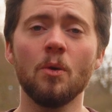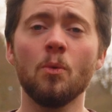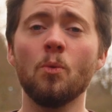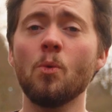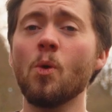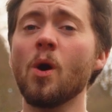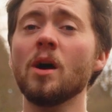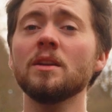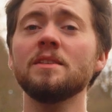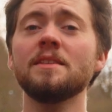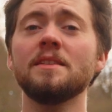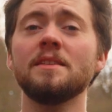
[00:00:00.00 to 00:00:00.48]

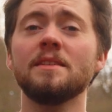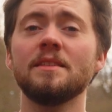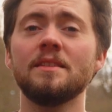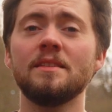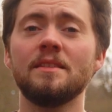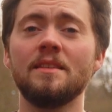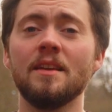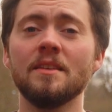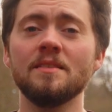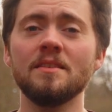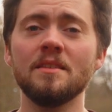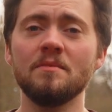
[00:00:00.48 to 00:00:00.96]
What
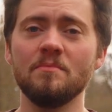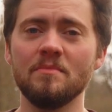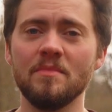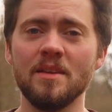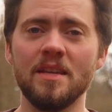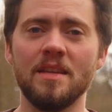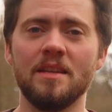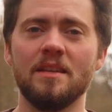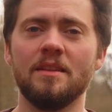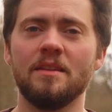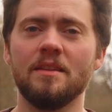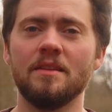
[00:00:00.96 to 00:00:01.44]
does it
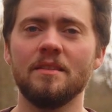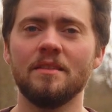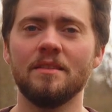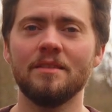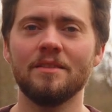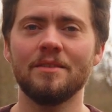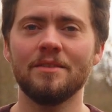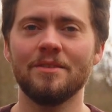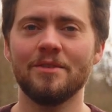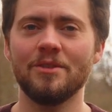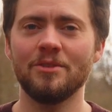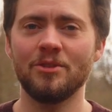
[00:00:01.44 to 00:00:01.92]
mean
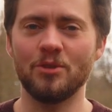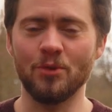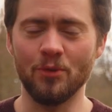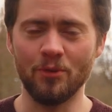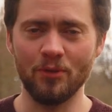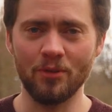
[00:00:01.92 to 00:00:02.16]
to